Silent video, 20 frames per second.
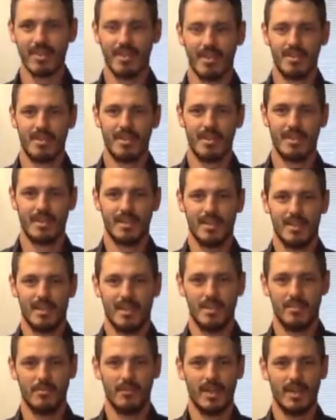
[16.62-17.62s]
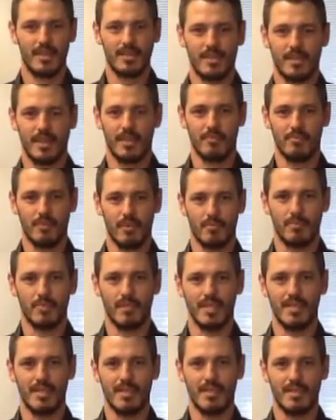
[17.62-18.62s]
I think when it's done properly,
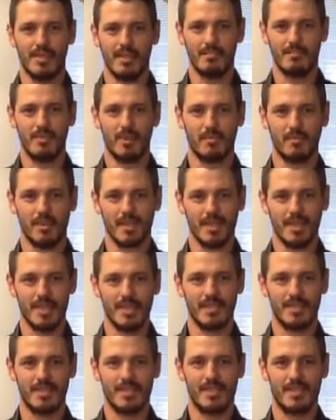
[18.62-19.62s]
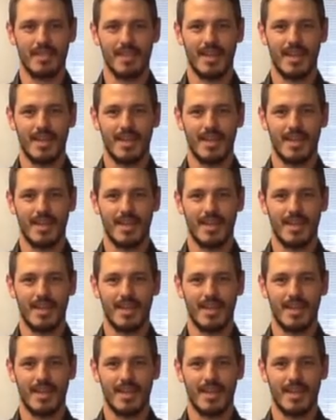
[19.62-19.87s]
it probably is.